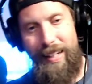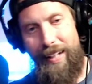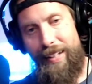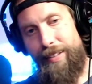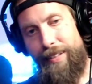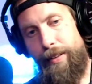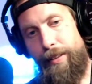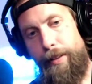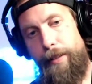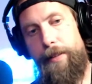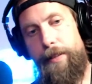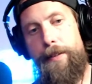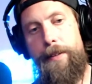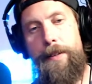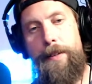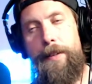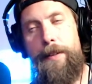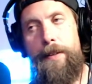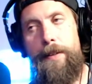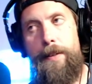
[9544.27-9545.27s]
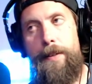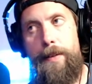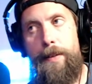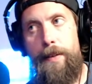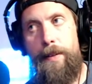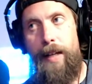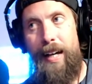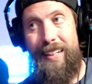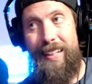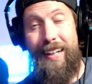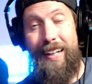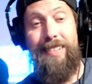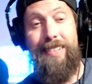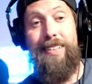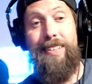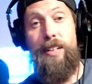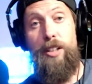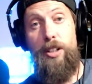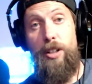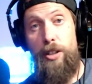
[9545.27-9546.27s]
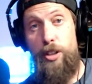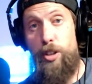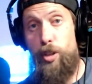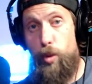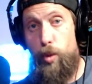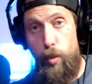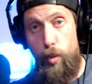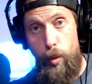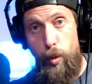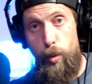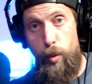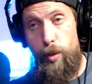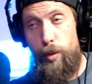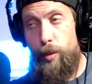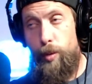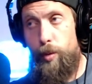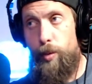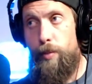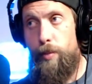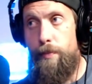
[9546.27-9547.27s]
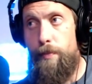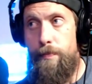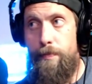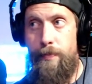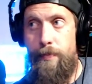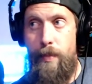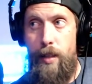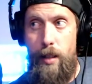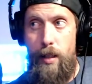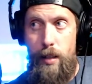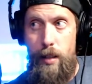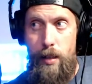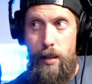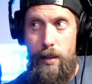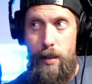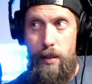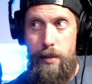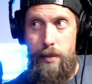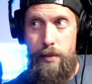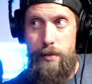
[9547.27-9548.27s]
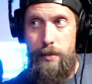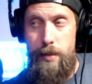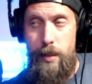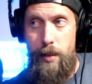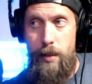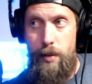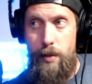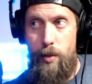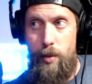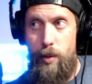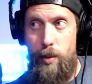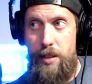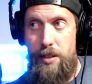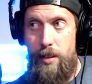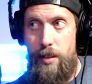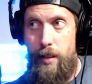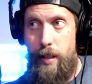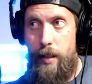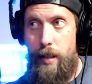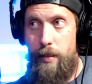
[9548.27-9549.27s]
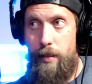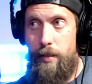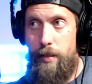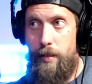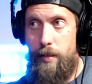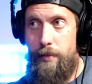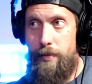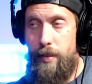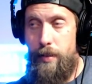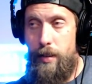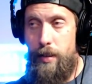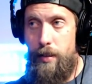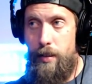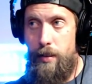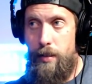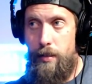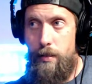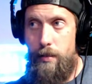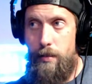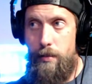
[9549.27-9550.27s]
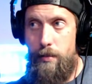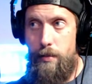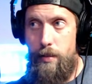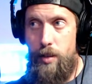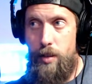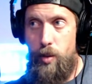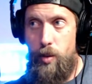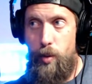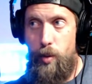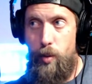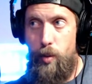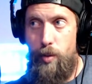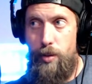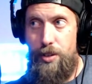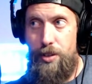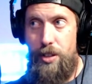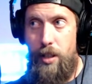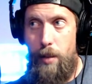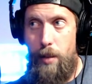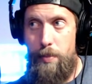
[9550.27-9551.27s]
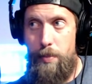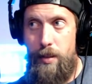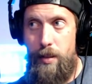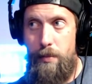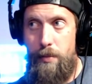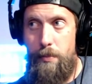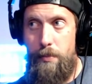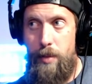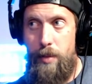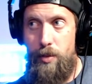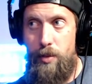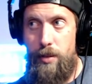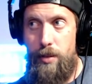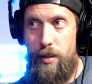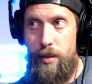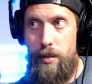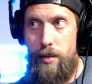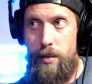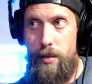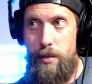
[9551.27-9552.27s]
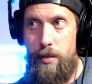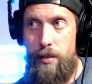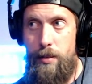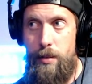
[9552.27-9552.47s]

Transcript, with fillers: I liked, uh, I like DJ Screw, too. Uh, you know, the originator of uh, screwed and chopped up music.